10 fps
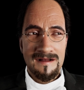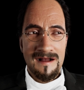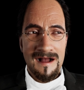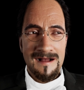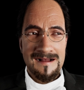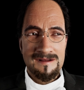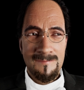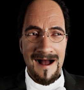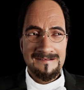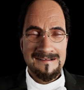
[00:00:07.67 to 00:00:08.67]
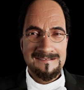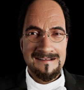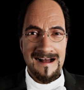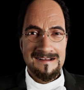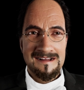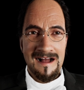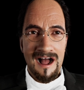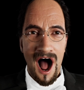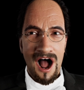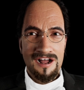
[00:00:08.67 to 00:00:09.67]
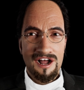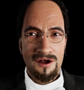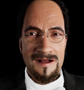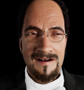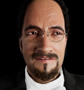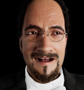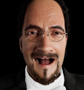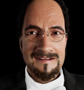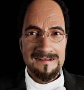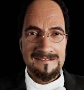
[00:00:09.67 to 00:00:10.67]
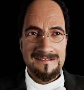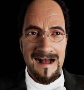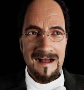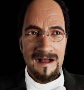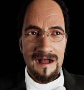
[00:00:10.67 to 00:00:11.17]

MetaHuman animations in iClone. So I got this question the other day.